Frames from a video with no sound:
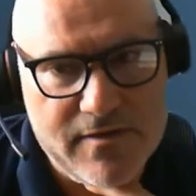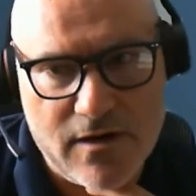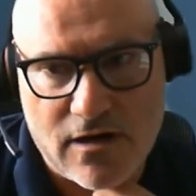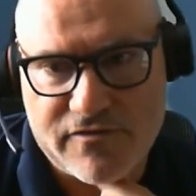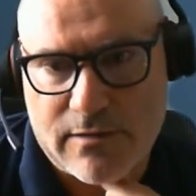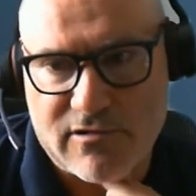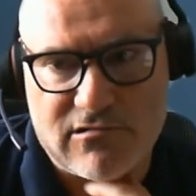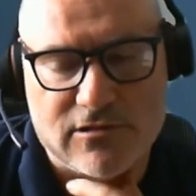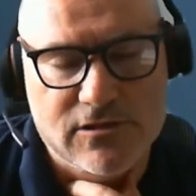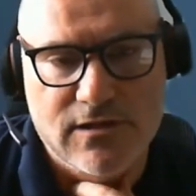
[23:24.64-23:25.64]
that I've come
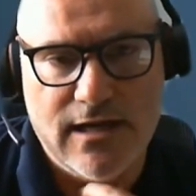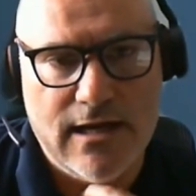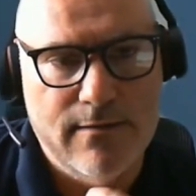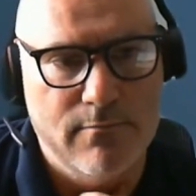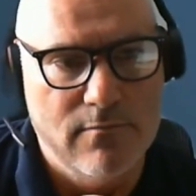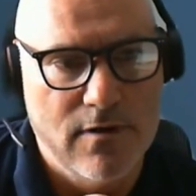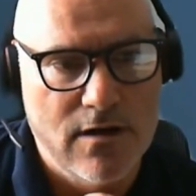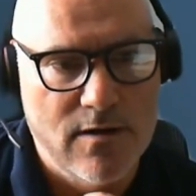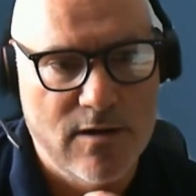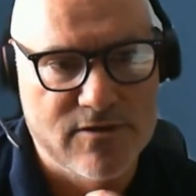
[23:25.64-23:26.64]
across,
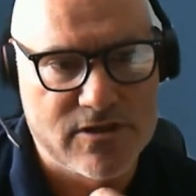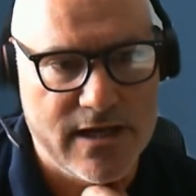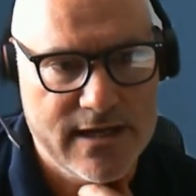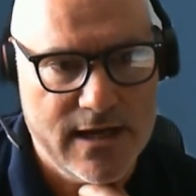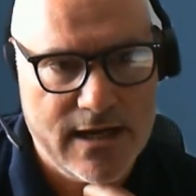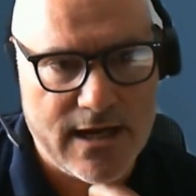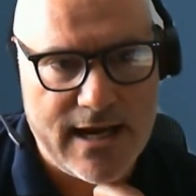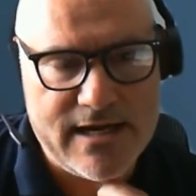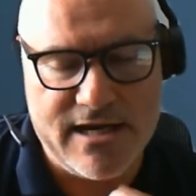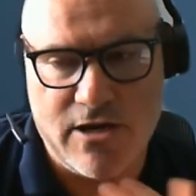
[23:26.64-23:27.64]
I must say. And
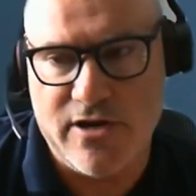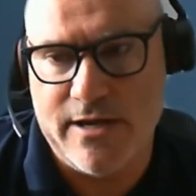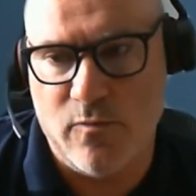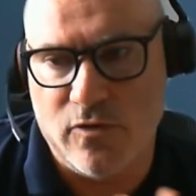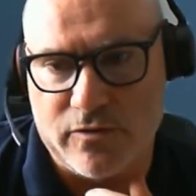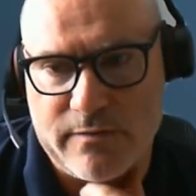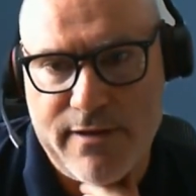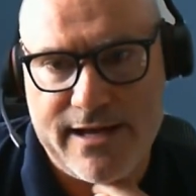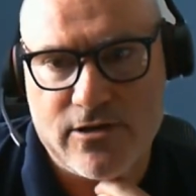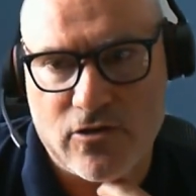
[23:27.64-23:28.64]
again, it will
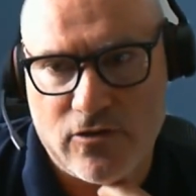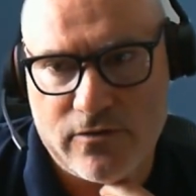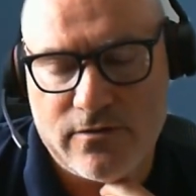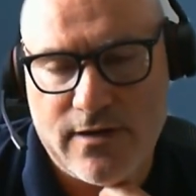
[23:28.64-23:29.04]
depend on